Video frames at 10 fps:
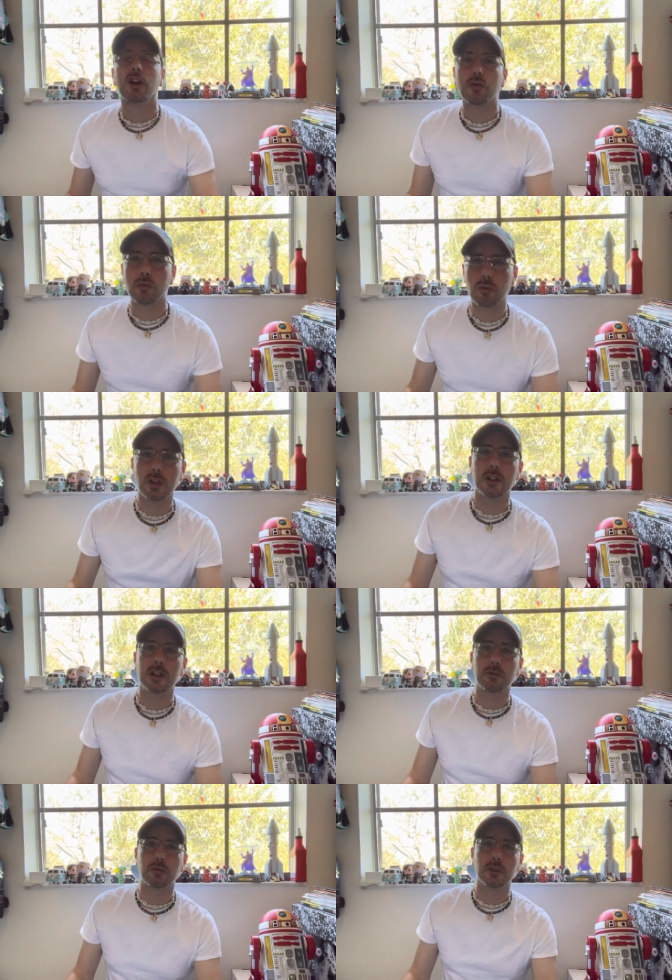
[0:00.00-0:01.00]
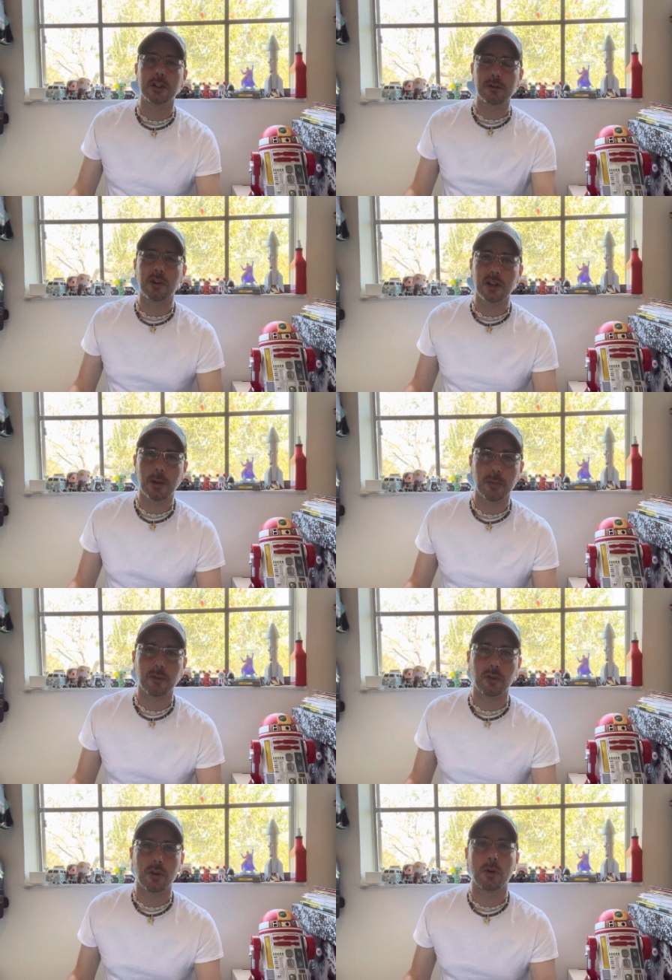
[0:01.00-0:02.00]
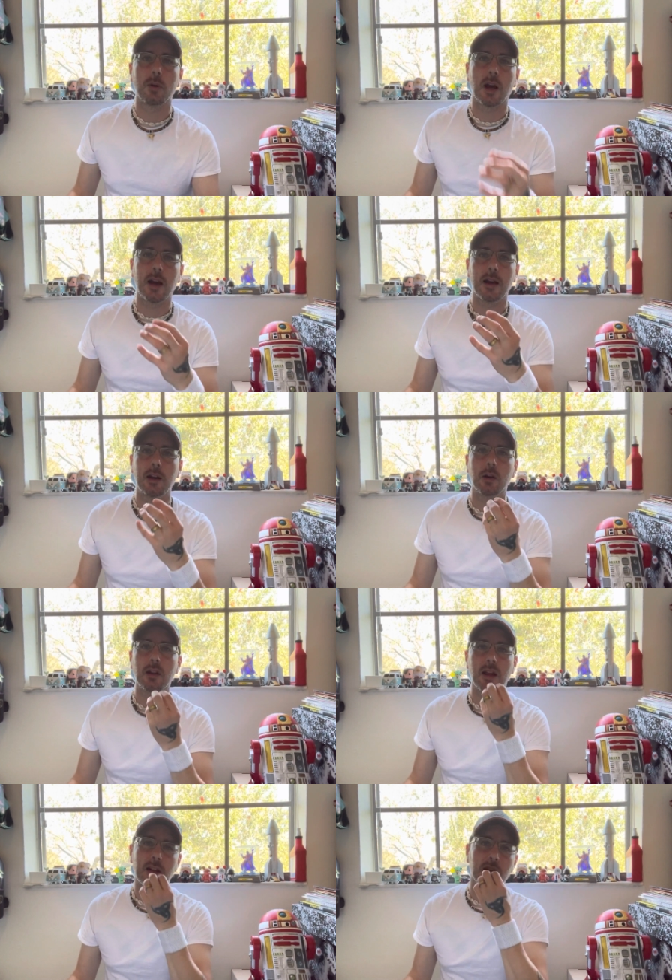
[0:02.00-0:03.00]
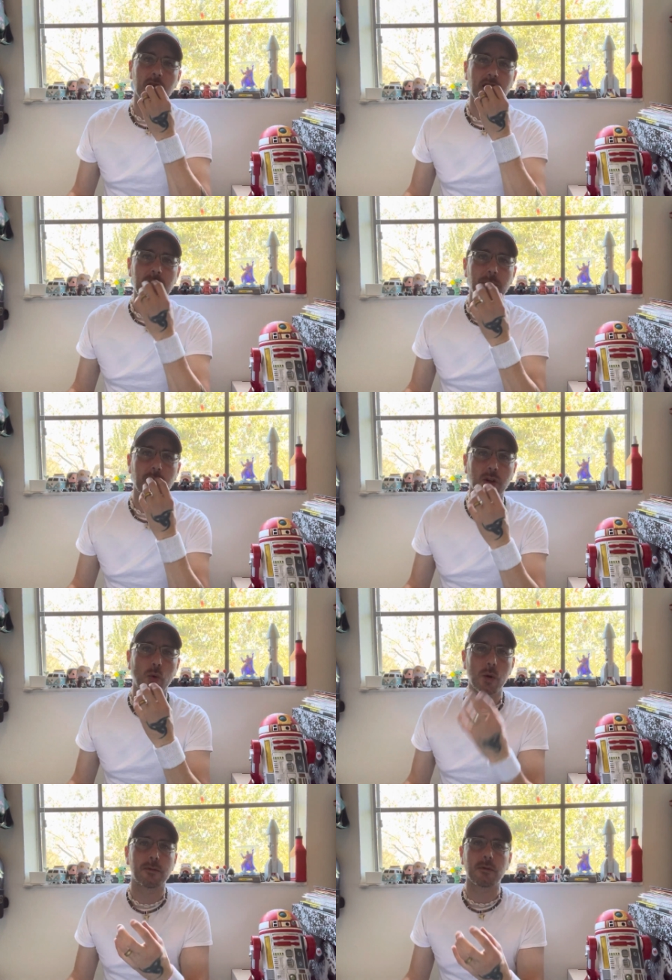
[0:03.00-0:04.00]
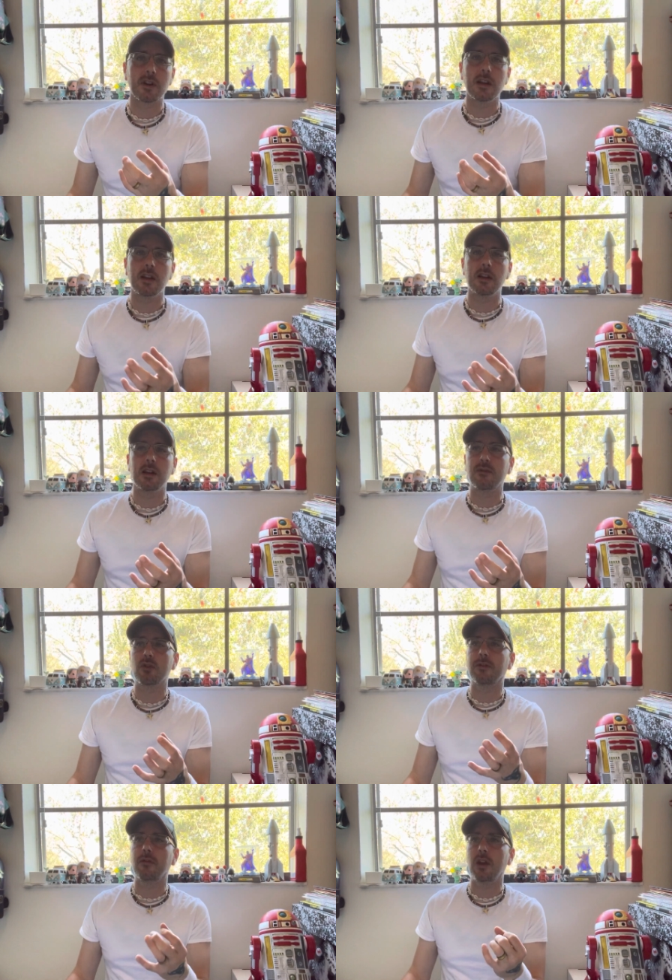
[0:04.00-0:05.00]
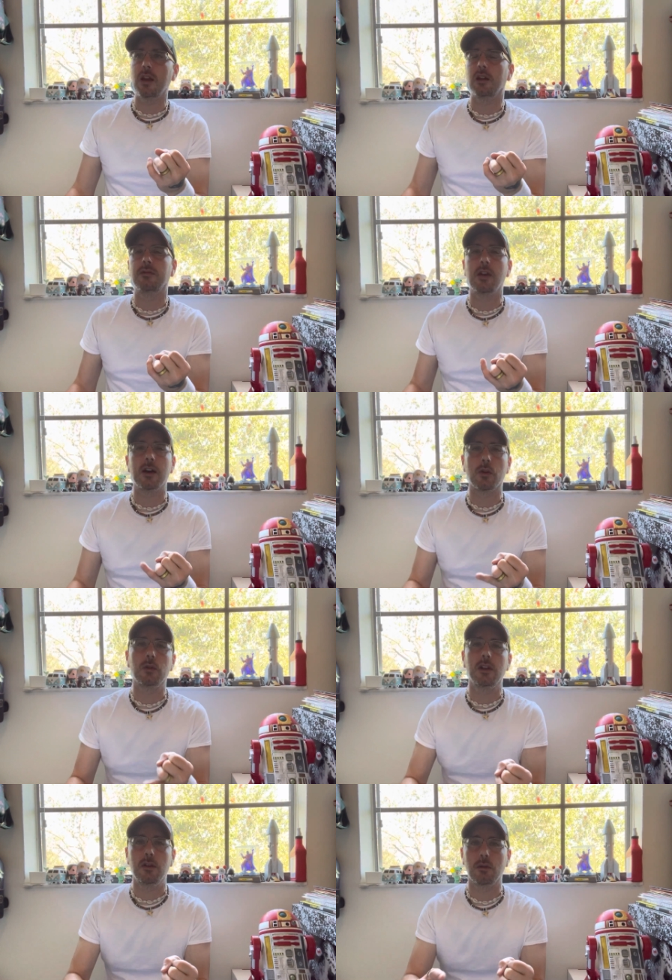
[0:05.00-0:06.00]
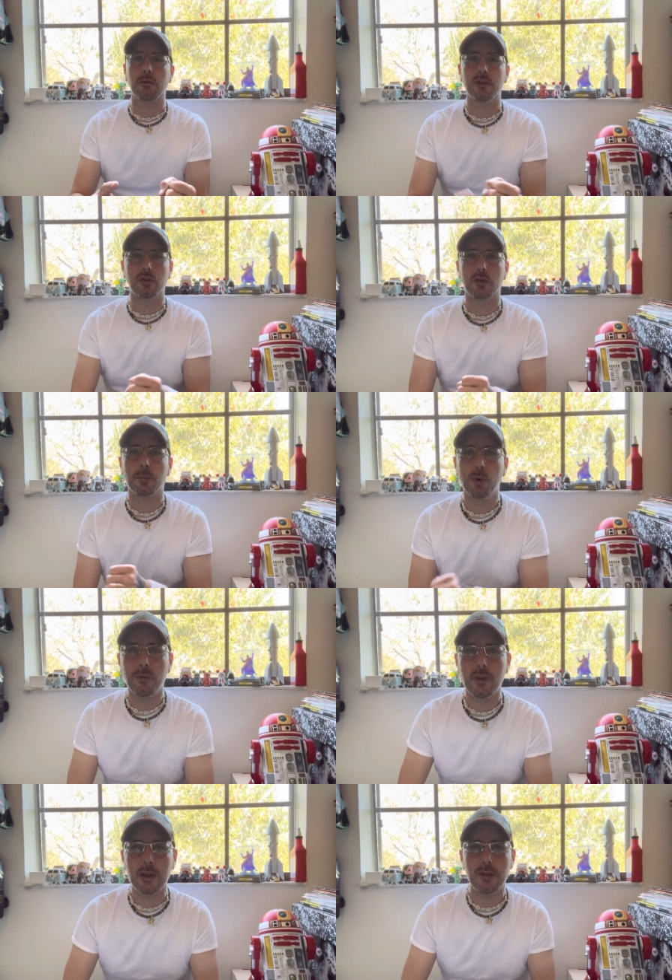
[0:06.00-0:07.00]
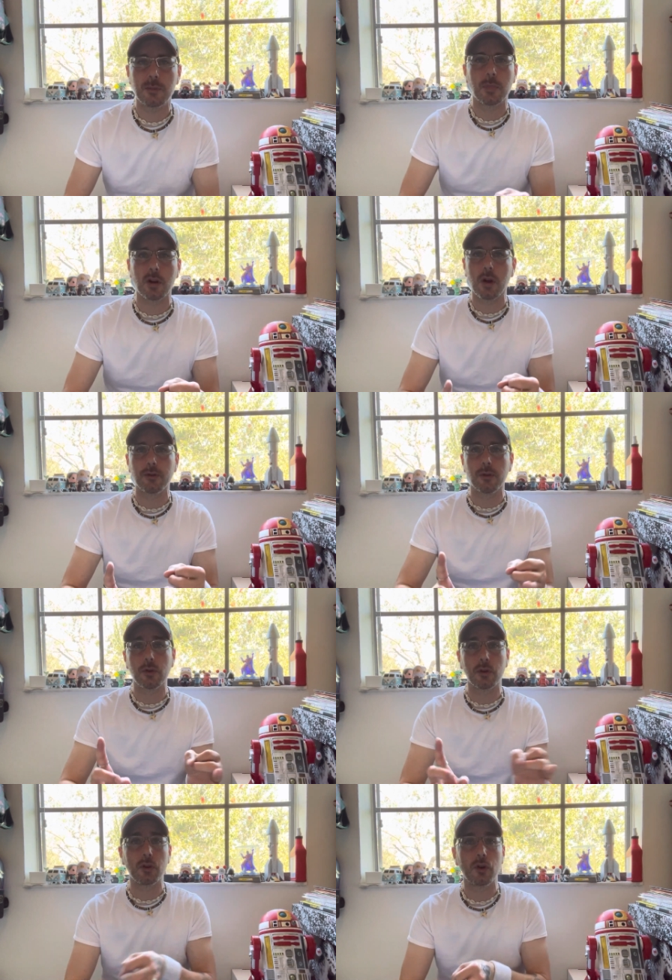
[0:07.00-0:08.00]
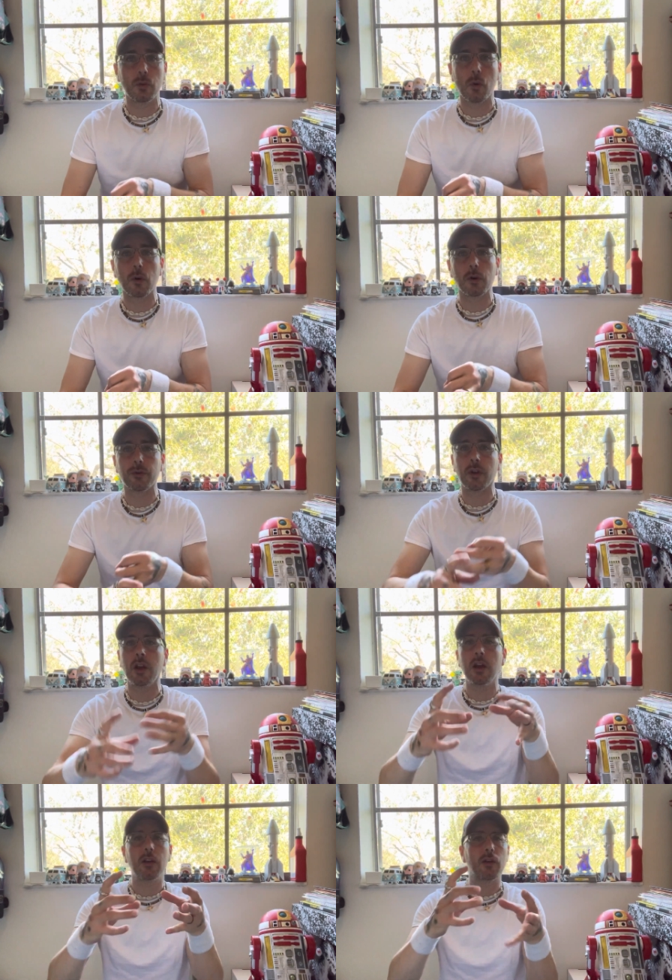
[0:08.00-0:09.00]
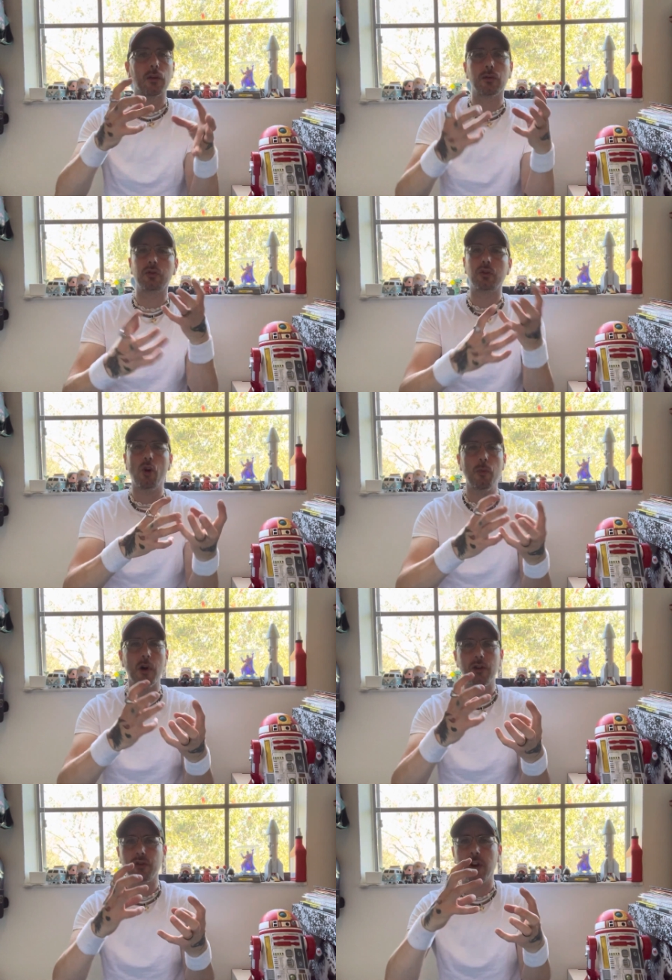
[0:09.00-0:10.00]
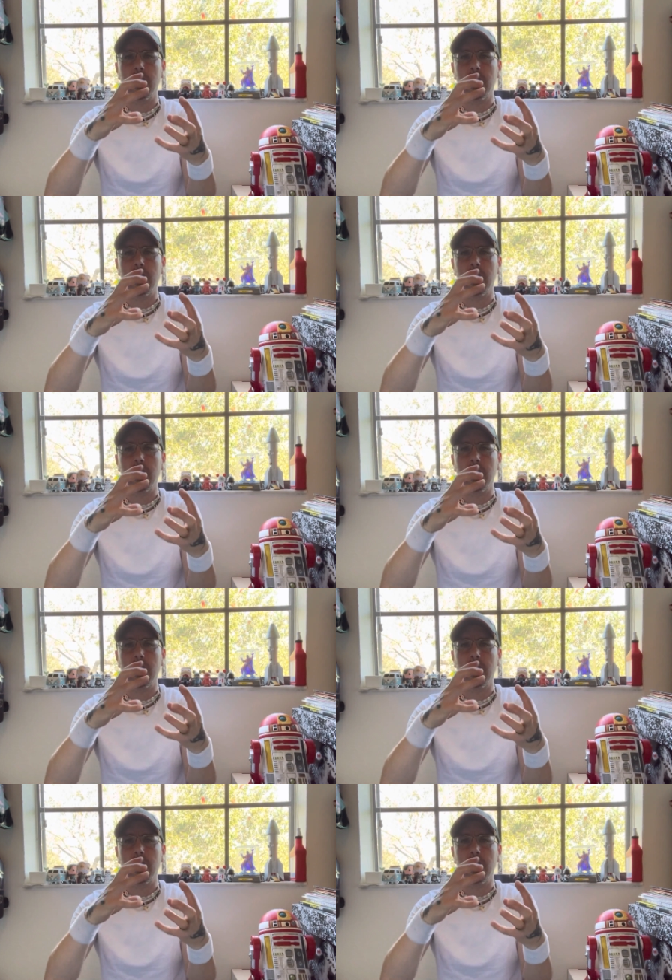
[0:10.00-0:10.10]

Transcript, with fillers: really, really great episode. I like lip quivering. If you're a fan of not only the original movies, but also the Clone Wars, there's so much